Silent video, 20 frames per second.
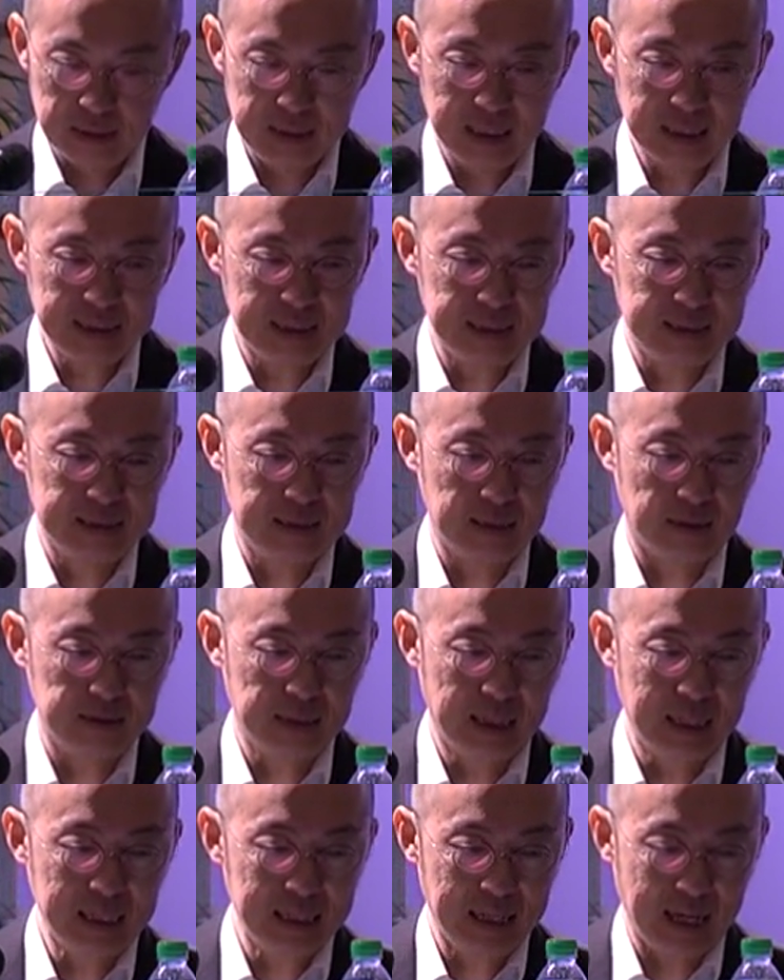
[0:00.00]
this is
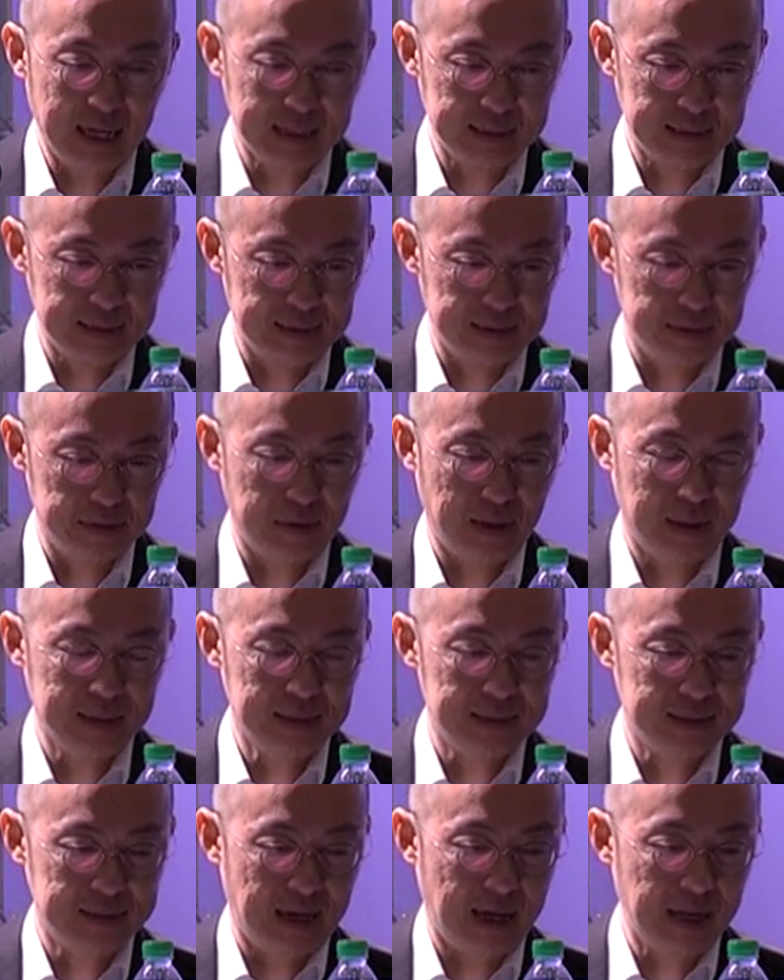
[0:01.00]
from the index, so you
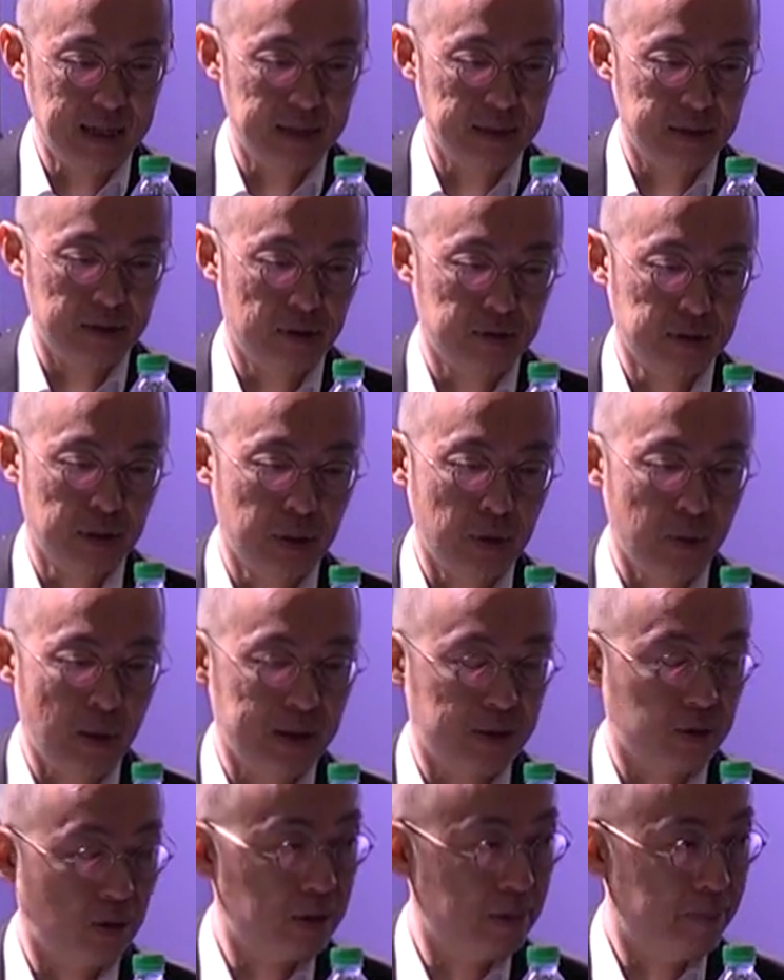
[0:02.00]
understand it's on a
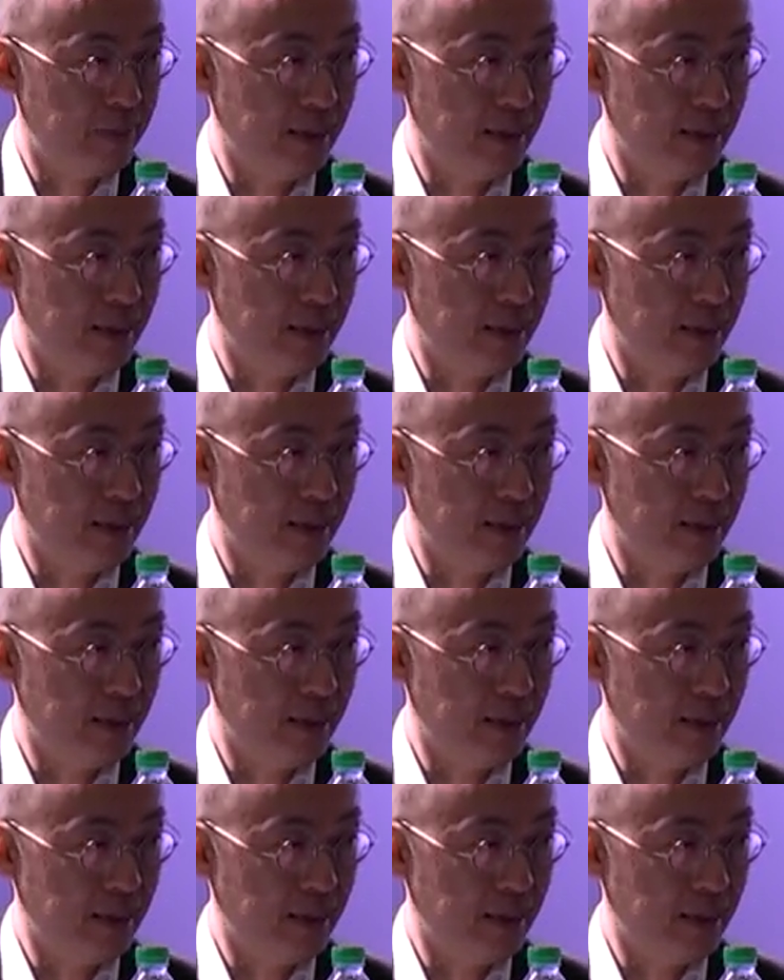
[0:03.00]
US dollar